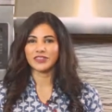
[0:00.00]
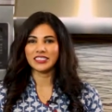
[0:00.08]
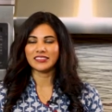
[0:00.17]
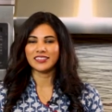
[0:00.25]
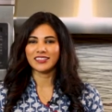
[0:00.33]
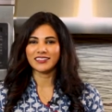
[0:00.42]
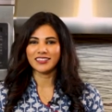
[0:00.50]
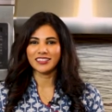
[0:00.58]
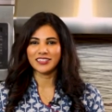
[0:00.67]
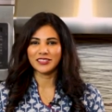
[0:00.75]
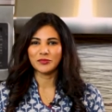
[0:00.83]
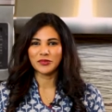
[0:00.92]
eaten at an
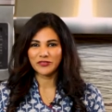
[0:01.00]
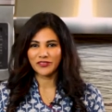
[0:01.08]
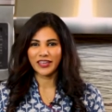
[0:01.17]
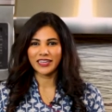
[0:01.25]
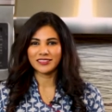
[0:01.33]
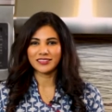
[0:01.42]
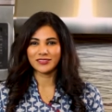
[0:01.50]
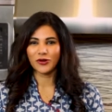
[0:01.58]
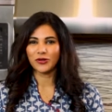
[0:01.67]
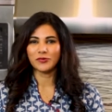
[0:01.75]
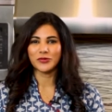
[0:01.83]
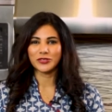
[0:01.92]
Indian buffet, it's
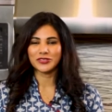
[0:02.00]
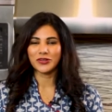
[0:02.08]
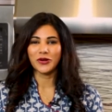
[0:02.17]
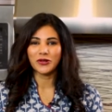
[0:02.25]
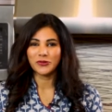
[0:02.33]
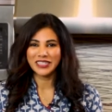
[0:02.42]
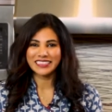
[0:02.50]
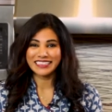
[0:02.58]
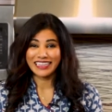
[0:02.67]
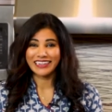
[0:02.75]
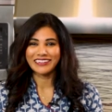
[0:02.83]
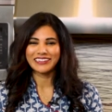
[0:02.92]
almost always
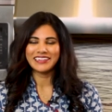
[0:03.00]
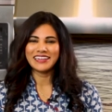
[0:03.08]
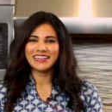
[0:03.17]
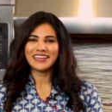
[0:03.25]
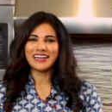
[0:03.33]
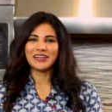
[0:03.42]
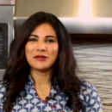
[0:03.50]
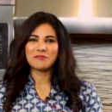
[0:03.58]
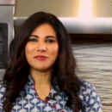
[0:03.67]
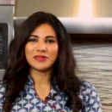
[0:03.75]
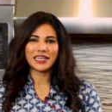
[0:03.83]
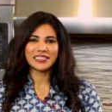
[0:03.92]
there.
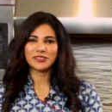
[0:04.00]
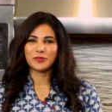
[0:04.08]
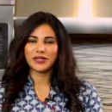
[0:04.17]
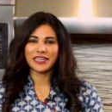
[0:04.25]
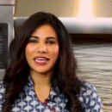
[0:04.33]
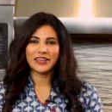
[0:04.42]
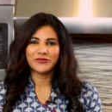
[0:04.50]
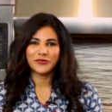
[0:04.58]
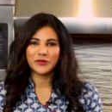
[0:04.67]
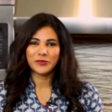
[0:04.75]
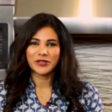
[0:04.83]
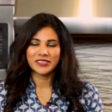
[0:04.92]
Liked by
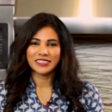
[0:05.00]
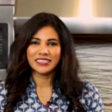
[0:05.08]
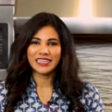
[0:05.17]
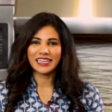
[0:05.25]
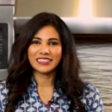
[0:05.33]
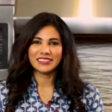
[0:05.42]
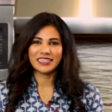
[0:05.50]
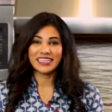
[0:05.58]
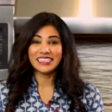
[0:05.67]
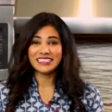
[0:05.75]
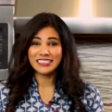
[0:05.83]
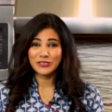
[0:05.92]
everybody and
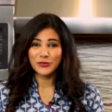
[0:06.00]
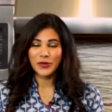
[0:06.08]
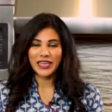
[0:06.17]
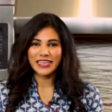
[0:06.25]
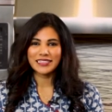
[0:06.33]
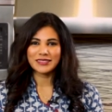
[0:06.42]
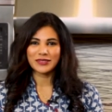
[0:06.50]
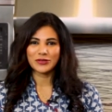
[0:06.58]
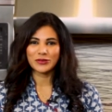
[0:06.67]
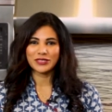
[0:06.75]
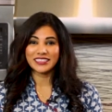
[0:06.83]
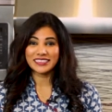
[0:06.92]
easy to make,
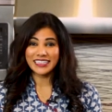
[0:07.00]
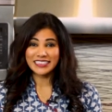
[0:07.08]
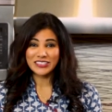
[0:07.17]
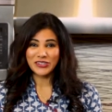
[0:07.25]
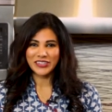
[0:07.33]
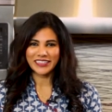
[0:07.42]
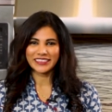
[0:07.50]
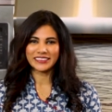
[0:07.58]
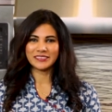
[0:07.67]
so let's get started.